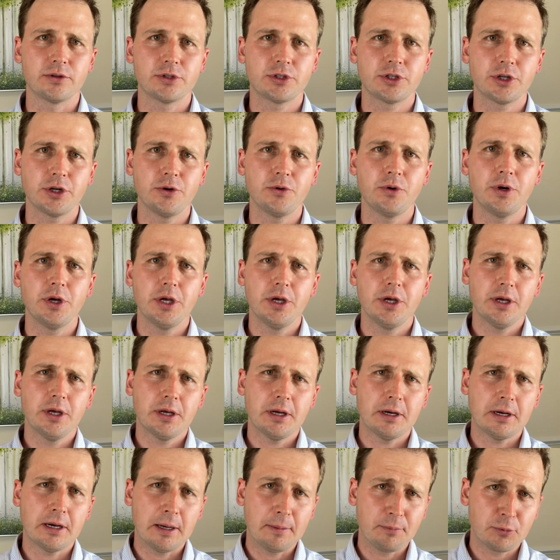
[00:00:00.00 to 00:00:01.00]
So
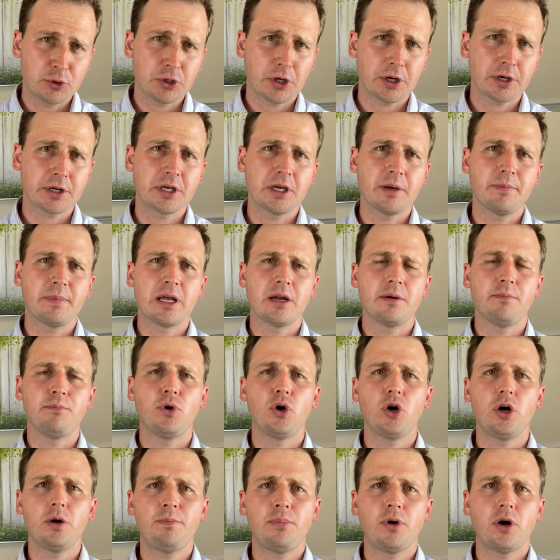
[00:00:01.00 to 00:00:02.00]
I'm talking about a
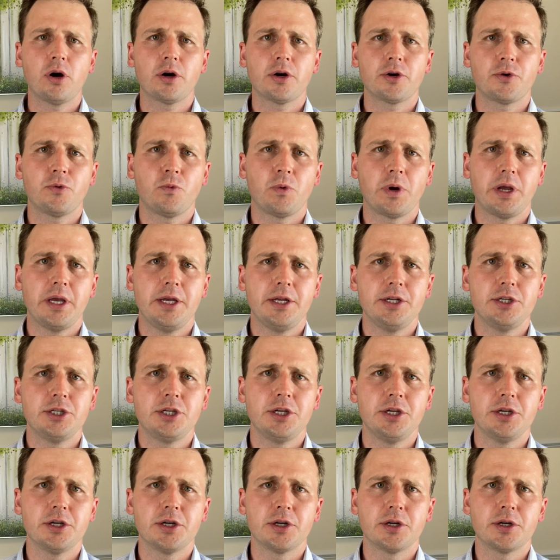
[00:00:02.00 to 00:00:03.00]
ballpark range
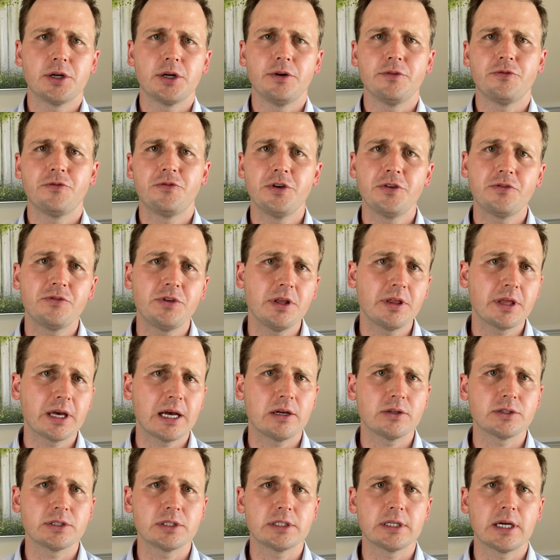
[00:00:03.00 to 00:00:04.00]
here of
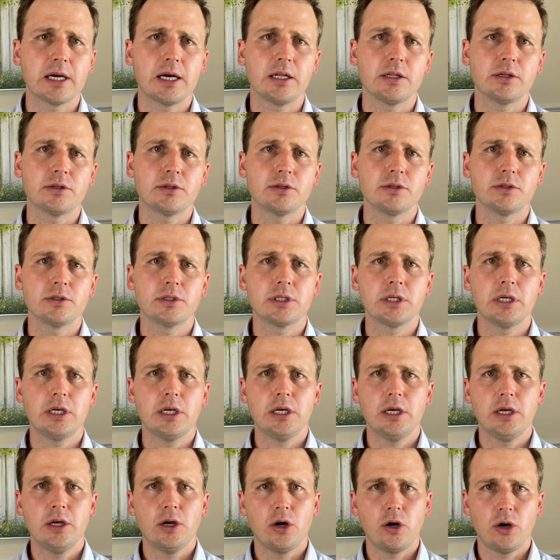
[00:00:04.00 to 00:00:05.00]
$50,000
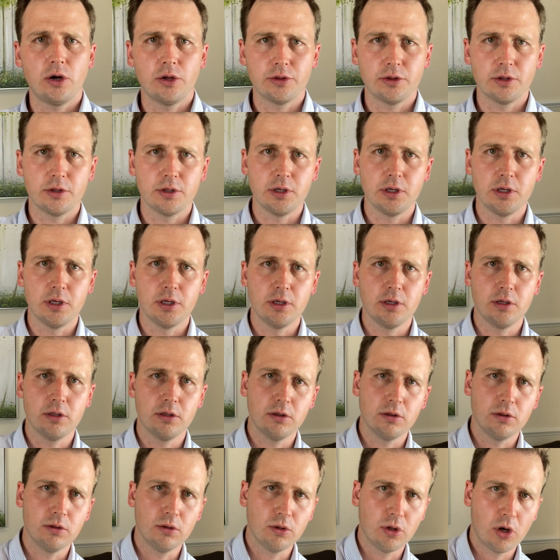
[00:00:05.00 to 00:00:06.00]
on the
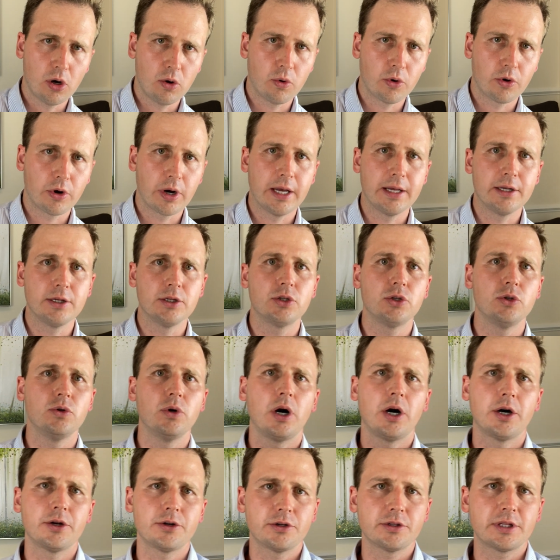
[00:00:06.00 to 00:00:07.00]
lower end to
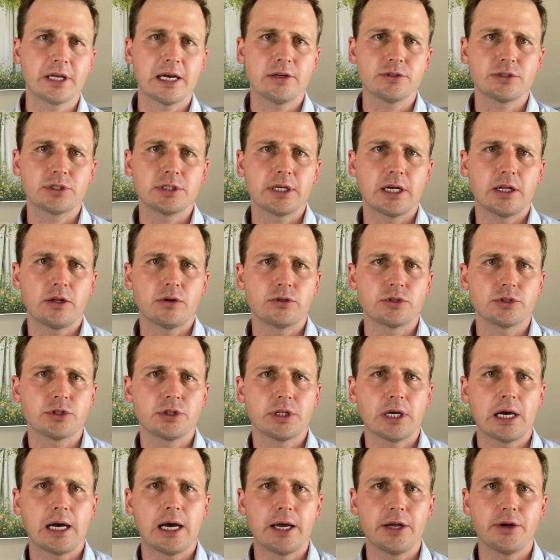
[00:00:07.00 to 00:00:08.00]
$100,000 on the
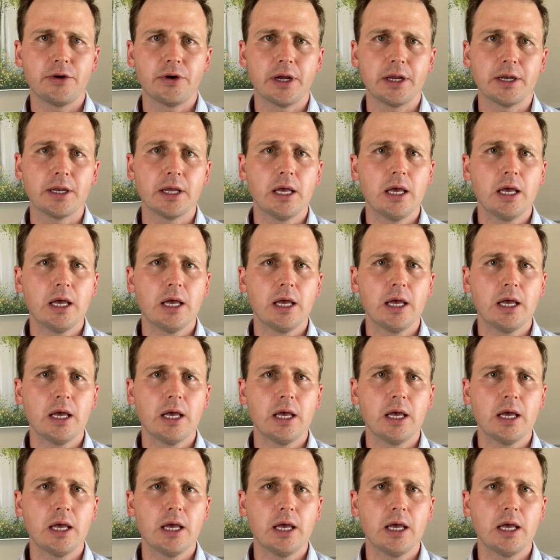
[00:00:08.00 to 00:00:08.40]
higher end.